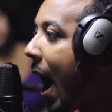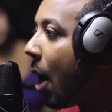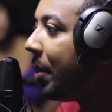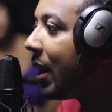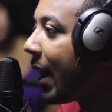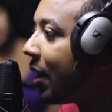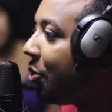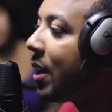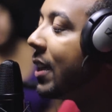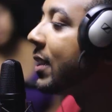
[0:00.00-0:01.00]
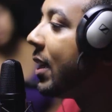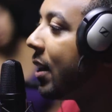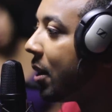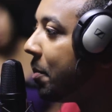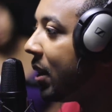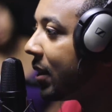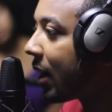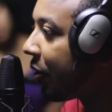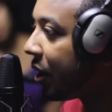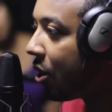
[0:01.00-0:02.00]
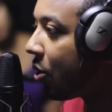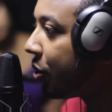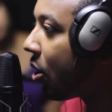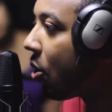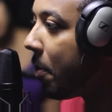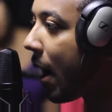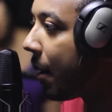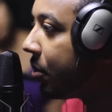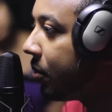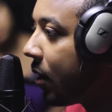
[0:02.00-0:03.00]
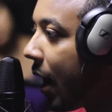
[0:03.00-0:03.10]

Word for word: I'll be like, you can't say nothing to me because I already know your whole Bible.